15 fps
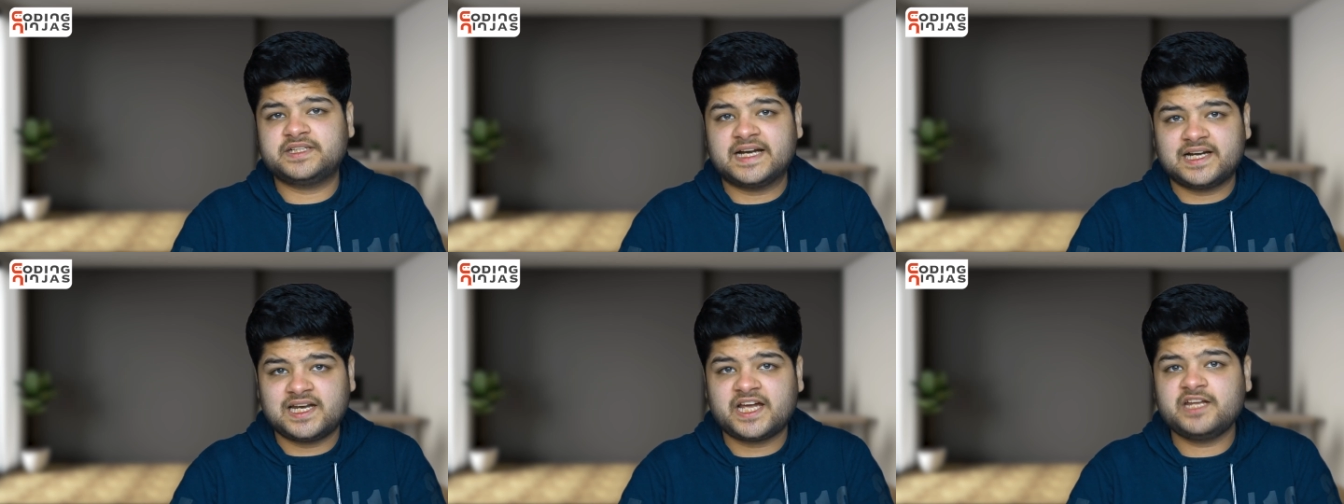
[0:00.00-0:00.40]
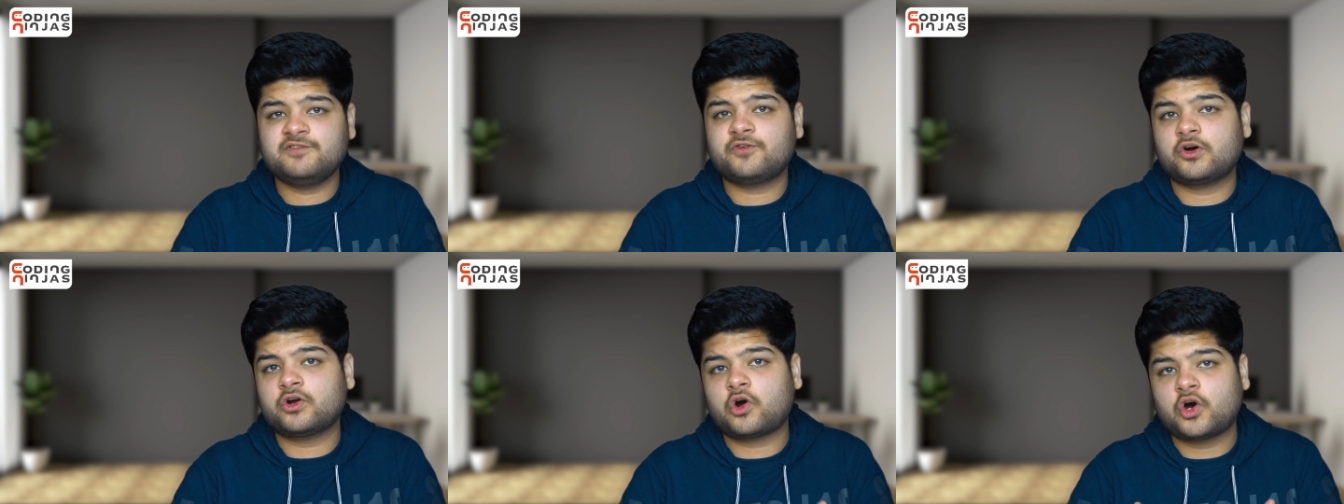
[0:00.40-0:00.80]
deadline
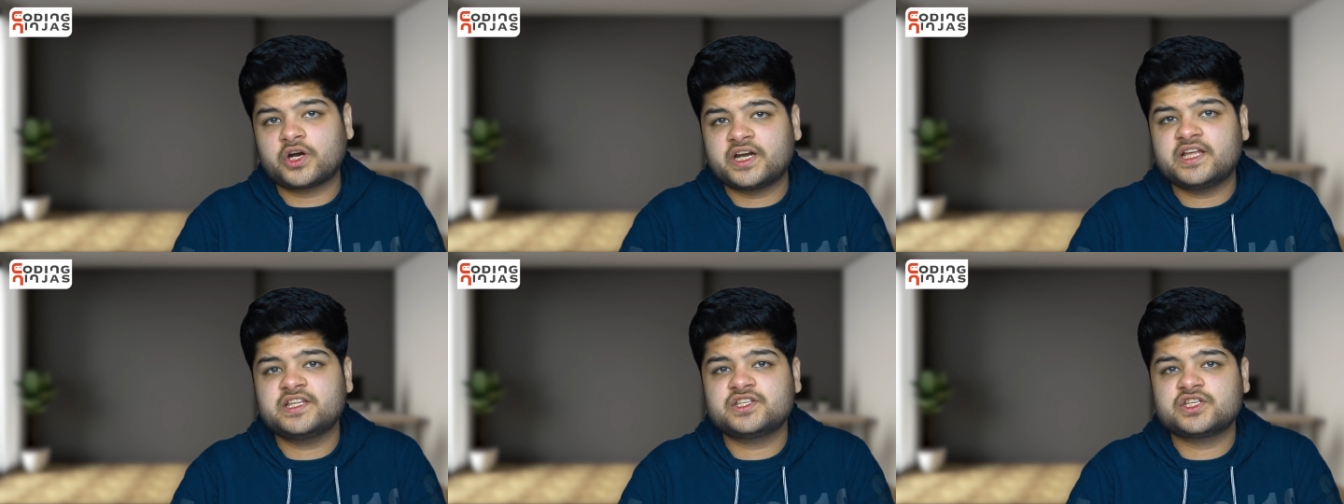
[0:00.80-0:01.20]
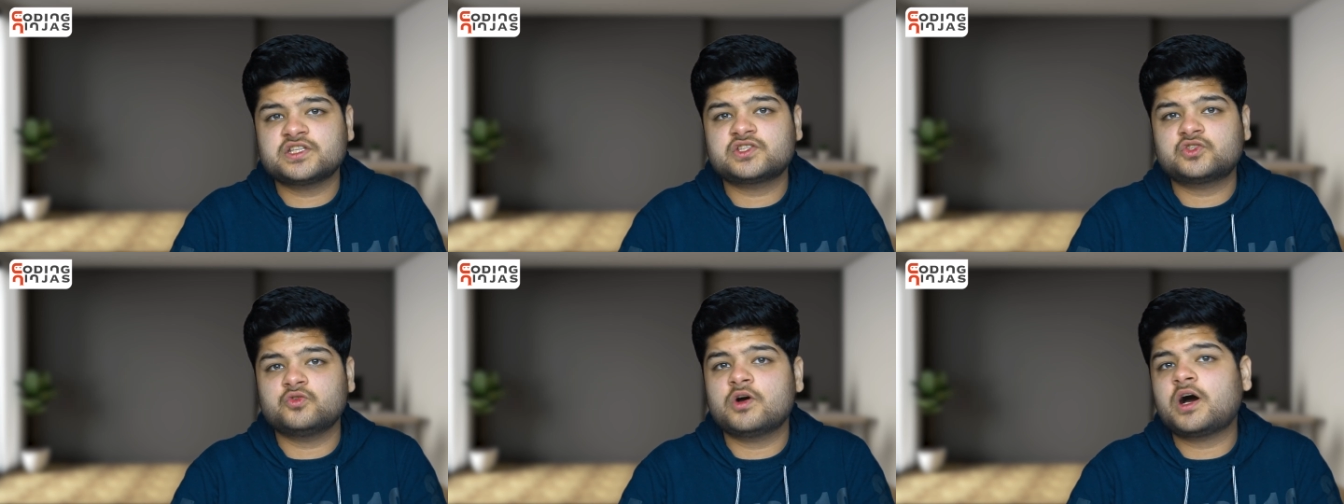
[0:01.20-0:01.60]
for
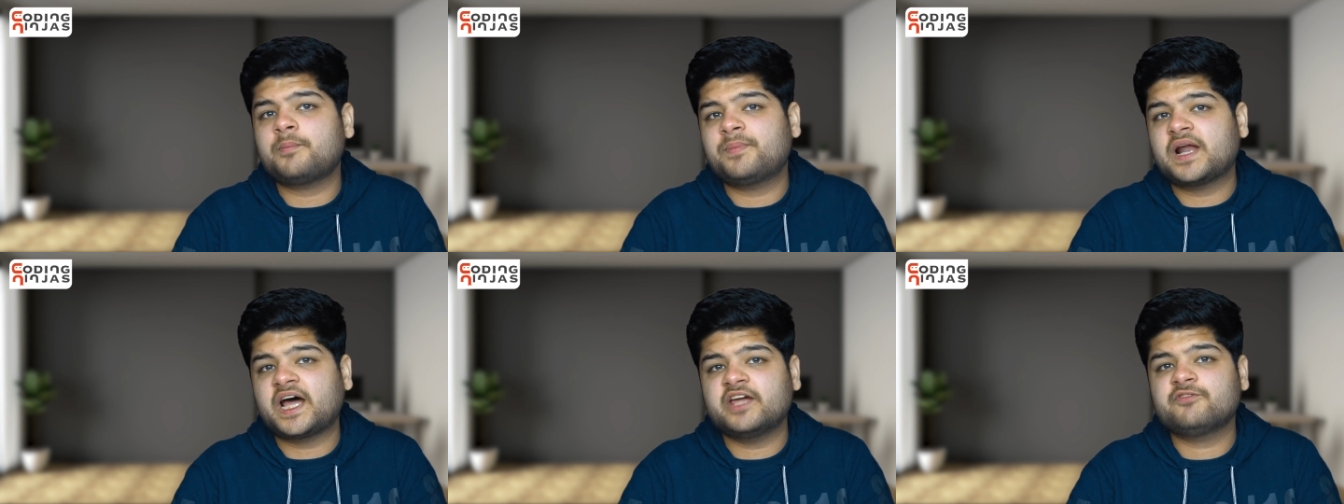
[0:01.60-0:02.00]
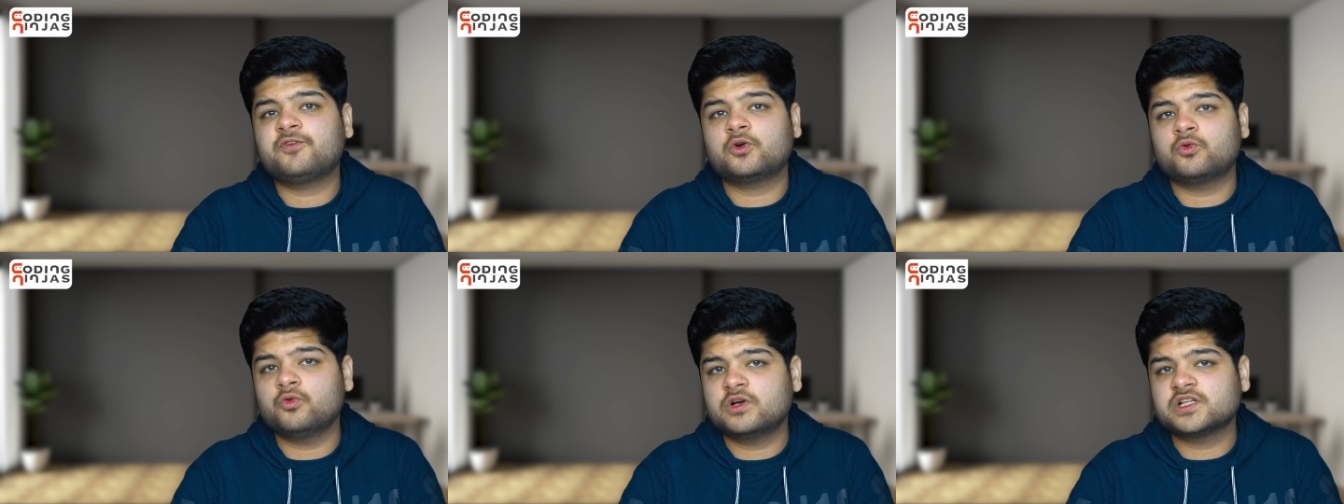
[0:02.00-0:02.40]
organizations to apply
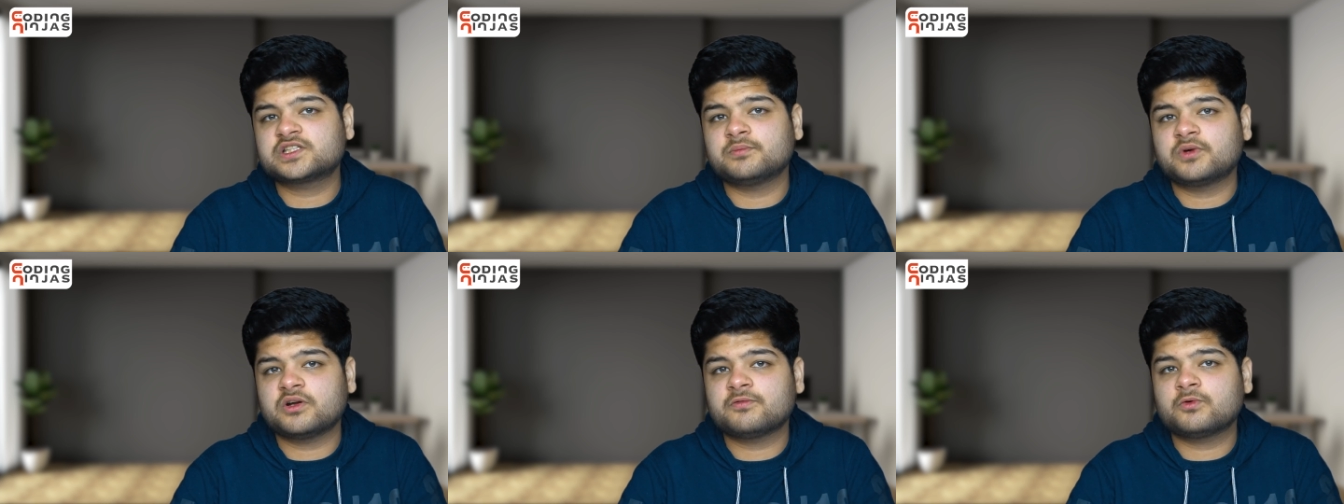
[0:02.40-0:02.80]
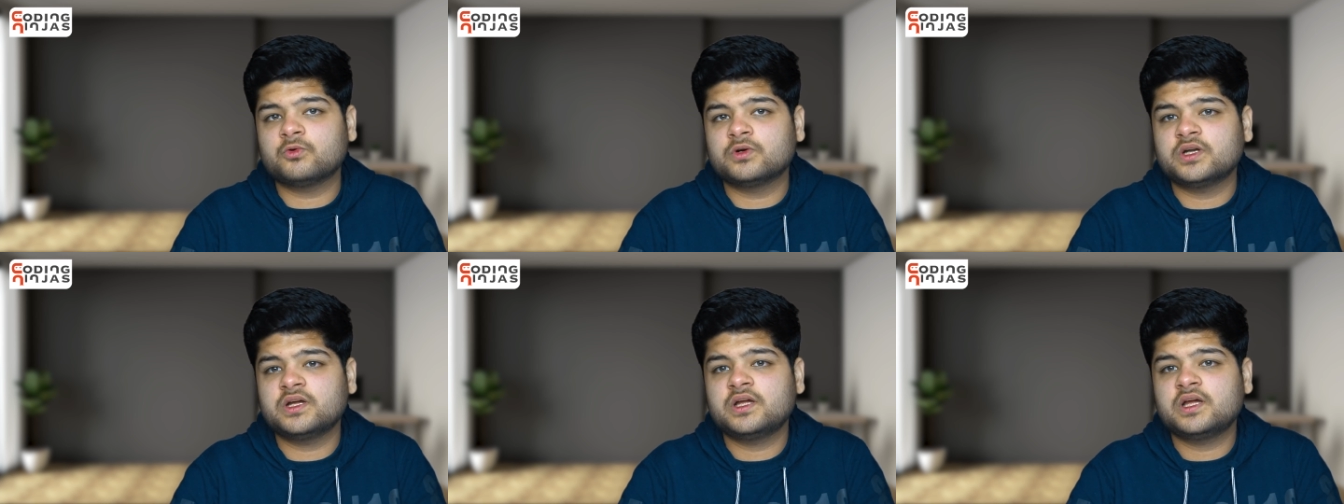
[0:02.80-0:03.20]
for Google Summer of
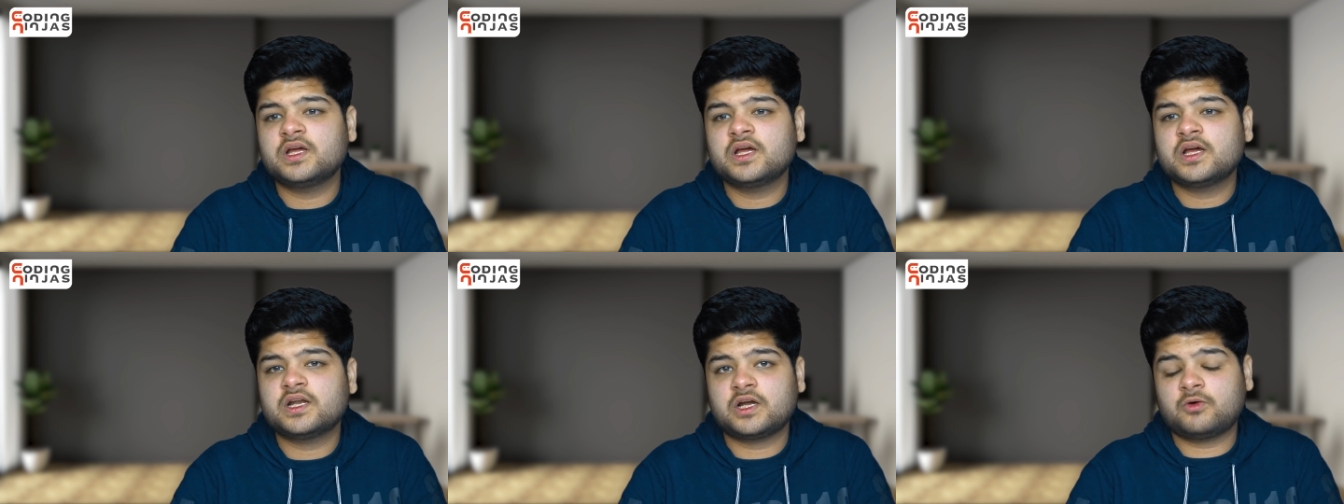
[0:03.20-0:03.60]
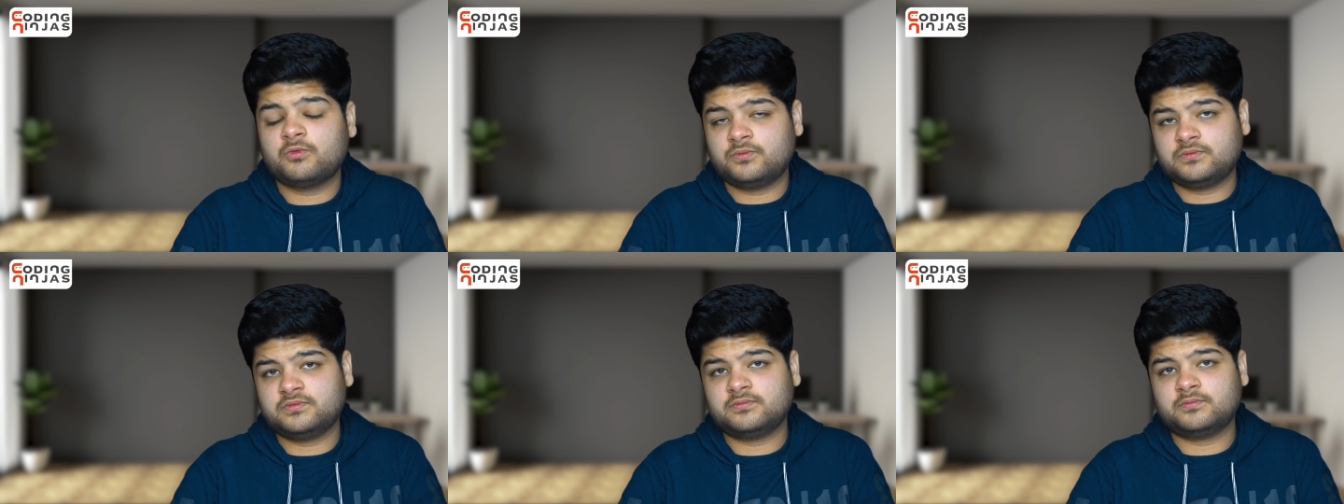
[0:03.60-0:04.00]
Code. Now,